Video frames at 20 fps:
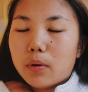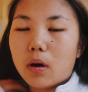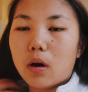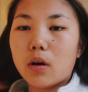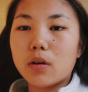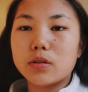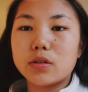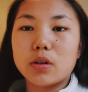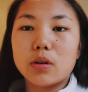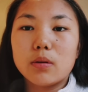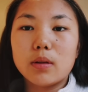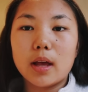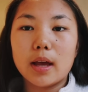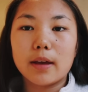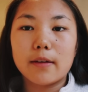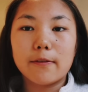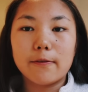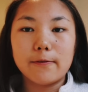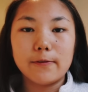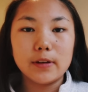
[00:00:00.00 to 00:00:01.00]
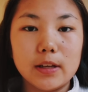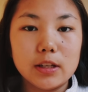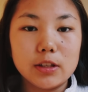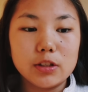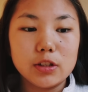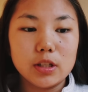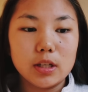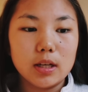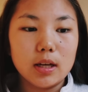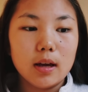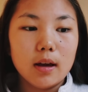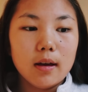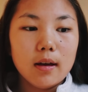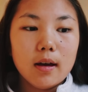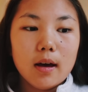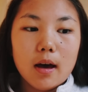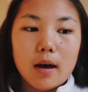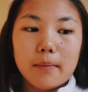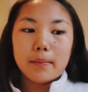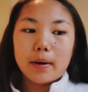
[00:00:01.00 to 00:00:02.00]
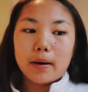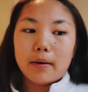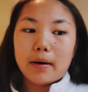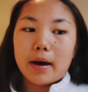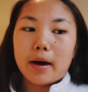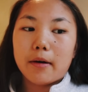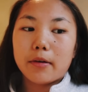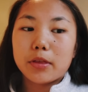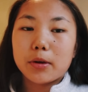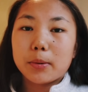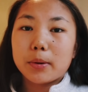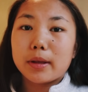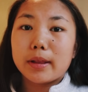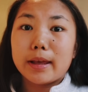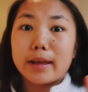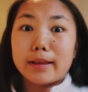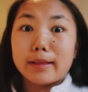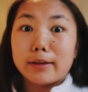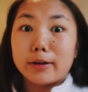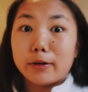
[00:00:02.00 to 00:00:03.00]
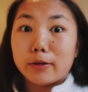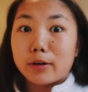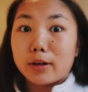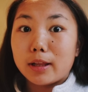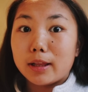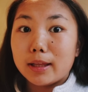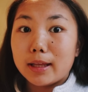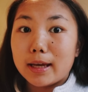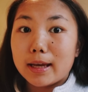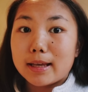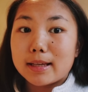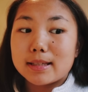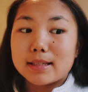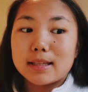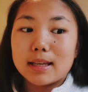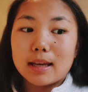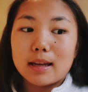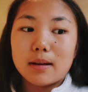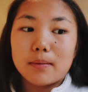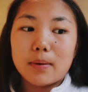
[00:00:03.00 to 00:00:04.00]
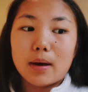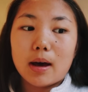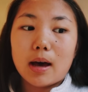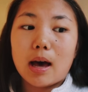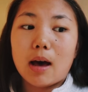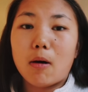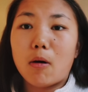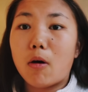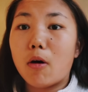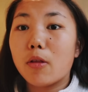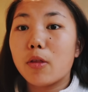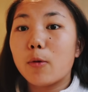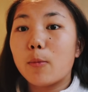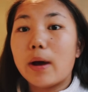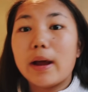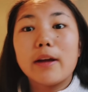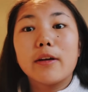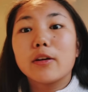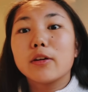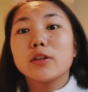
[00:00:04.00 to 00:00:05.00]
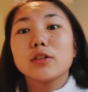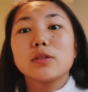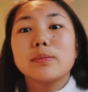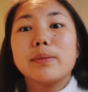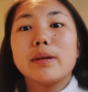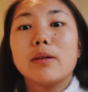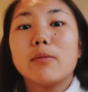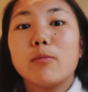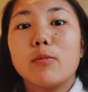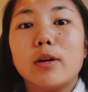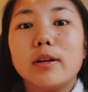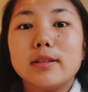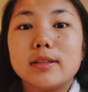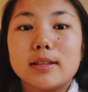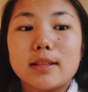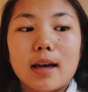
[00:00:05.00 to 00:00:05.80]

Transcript: but also like Fiji about how there were like little cliques and about how all the white girls would be on one